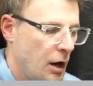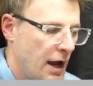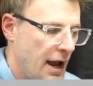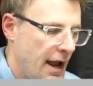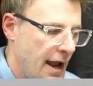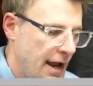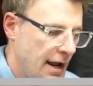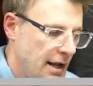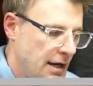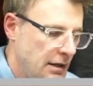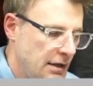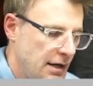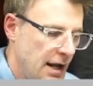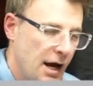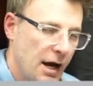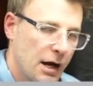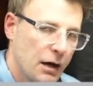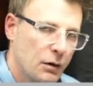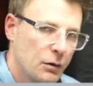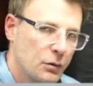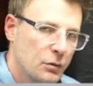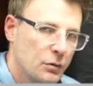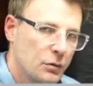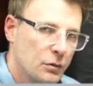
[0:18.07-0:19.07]
And
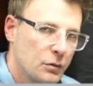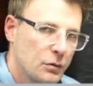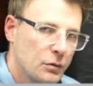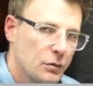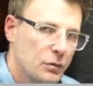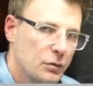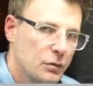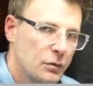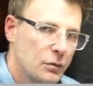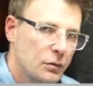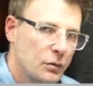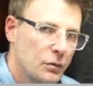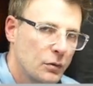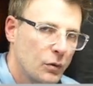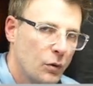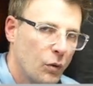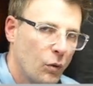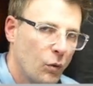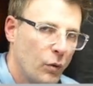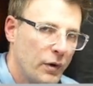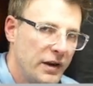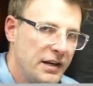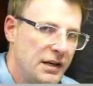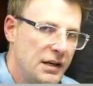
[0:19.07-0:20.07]
now
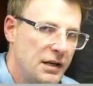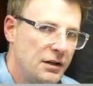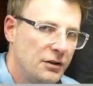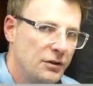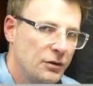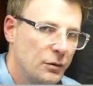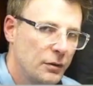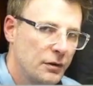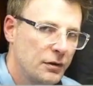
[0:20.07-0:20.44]
we need to